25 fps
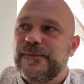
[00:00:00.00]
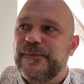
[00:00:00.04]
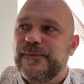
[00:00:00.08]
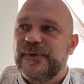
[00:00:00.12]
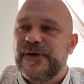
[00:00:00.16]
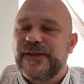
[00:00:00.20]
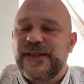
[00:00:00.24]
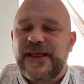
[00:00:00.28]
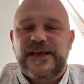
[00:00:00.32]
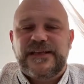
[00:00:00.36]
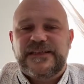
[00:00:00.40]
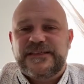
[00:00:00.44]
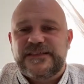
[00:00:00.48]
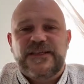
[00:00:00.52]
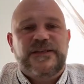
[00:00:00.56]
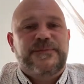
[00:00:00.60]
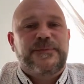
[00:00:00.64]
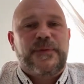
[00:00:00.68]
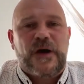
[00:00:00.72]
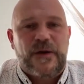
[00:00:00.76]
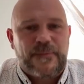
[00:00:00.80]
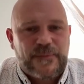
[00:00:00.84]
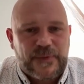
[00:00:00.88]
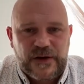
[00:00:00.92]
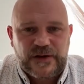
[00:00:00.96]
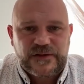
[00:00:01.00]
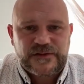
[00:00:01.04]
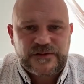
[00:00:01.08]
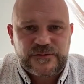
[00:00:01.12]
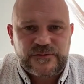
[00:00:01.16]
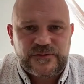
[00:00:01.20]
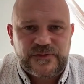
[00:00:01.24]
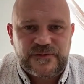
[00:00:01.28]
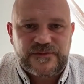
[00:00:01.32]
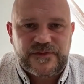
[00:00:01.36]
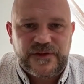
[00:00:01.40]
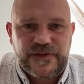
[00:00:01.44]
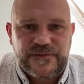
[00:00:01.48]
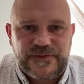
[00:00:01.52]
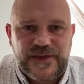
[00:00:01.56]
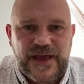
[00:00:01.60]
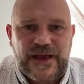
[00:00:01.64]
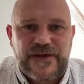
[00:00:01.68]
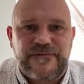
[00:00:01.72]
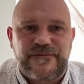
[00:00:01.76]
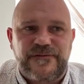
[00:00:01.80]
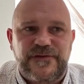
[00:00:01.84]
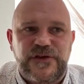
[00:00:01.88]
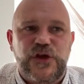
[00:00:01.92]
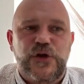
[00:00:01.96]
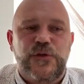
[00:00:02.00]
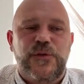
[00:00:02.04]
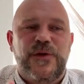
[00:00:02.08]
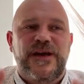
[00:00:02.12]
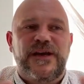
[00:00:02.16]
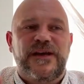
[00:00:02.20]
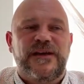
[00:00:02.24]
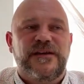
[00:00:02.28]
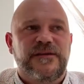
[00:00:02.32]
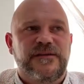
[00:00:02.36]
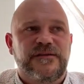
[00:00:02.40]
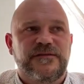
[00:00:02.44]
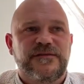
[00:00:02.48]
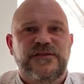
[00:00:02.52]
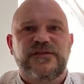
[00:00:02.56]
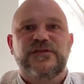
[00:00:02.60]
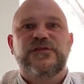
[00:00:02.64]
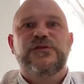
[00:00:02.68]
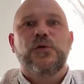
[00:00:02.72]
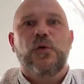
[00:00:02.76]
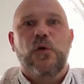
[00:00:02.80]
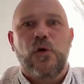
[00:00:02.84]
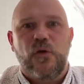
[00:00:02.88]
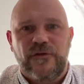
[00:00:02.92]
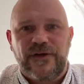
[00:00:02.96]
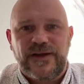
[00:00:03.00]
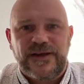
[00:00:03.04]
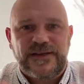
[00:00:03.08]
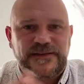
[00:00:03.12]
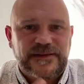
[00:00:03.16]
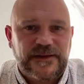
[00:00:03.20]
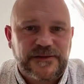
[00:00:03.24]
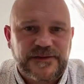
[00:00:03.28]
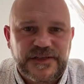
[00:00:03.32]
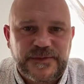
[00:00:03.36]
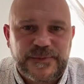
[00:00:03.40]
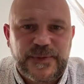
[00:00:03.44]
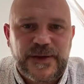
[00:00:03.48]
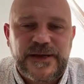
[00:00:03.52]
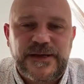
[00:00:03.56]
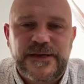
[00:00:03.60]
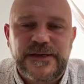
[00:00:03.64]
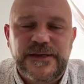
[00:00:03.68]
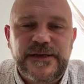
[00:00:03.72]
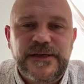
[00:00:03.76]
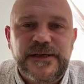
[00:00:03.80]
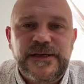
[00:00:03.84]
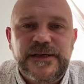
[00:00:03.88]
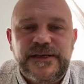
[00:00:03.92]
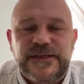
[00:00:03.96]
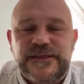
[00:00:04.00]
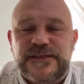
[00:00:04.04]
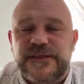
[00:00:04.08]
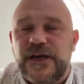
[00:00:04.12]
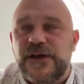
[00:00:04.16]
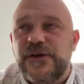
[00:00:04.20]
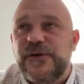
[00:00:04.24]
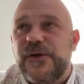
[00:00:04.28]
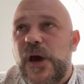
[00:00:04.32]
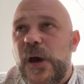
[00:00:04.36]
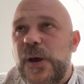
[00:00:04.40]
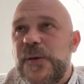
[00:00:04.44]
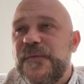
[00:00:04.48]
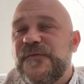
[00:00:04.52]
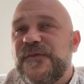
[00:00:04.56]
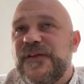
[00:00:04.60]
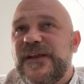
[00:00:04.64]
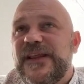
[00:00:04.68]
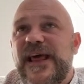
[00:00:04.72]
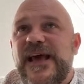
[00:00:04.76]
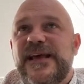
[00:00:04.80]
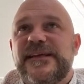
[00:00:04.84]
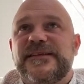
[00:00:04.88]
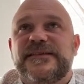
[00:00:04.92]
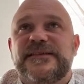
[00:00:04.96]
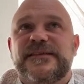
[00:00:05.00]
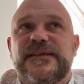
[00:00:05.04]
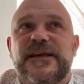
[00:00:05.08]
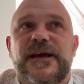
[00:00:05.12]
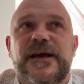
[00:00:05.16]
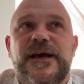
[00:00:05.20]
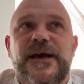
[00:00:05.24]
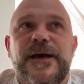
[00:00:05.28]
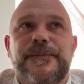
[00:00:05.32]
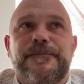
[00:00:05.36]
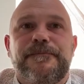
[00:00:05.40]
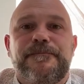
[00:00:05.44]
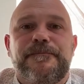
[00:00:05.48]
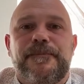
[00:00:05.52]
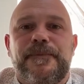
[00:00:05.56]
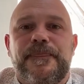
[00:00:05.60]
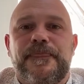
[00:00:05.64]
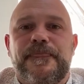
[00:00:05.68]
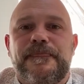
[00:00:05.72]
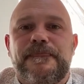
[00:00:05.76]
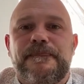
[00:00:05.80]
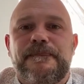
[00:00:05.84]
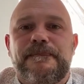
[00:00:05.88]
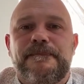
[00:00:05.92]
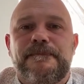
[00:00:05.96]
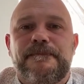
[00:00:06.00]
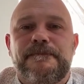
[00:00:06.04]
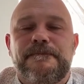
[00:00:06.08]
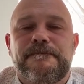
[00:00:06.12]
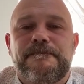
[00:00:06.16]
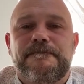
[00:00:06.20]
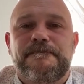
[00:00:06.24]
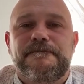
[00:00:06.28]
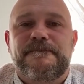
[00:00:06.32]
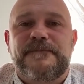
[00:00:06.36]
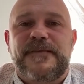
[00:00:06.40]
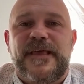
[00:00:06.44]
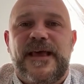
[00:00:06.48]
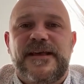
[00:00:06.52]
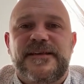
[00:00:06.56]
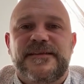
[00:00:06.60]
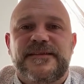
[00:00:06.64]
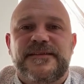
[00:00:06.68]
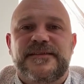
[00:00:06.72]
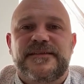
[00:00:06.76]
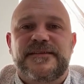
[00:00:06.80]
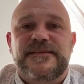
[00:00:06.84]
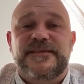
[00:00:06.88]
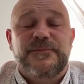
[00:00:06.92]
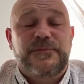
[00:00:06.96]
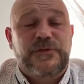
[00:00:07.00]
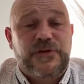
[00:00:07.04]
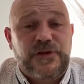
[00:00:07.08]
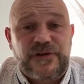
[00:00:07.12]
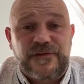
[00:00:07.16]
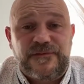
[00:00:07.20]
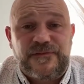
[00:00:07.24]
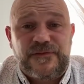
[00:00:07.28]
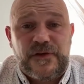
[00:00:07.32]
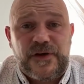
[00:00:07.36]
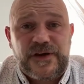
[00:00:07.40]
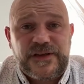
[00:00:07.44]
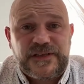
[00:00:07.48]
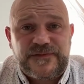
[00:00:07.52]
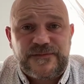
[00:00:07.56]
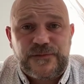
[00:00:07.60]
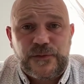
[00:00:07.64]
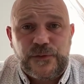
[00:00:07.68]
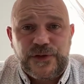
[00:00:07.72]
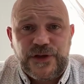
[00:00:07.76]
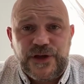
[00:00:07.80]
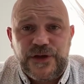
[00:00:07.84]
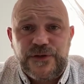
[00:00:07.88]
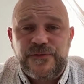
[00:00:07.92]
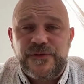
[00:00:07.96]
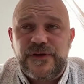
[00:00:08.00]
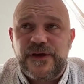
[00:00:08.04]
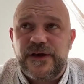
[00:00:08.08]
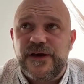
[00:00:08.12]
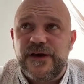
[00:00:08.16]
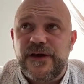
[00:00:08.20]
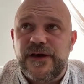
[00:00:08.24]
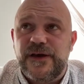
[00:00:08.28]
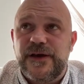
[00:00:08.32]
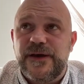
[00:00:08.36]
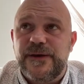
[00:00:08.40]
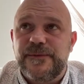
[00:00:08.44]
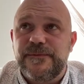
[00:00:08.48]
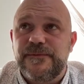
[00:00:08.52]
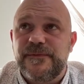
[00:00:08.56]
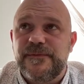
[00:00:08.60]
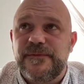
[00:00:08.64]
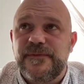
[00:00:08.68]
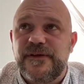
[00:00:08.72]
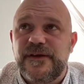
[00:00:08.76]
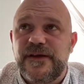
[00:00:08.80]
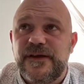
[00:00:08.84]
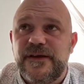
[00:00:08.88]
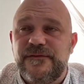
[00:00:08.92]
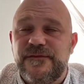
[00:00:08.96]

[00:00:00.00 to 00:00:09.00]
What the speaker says: that's just part and parcel of that viewing story, so to speak. So hopefully that's some good advice for you. If